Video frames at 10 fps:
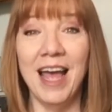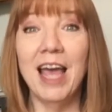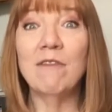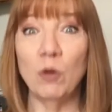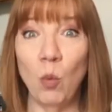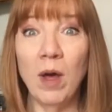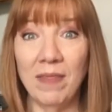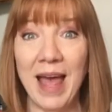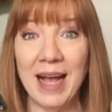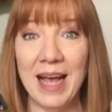if you want
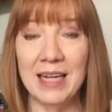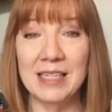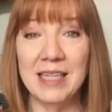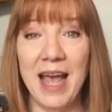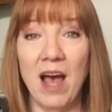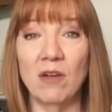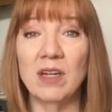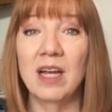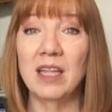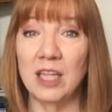that kind of sound,
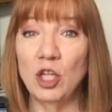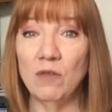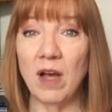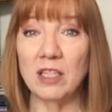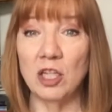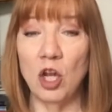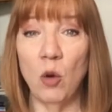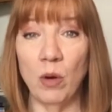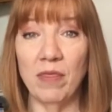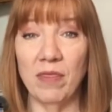then you've got to know
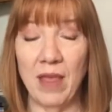where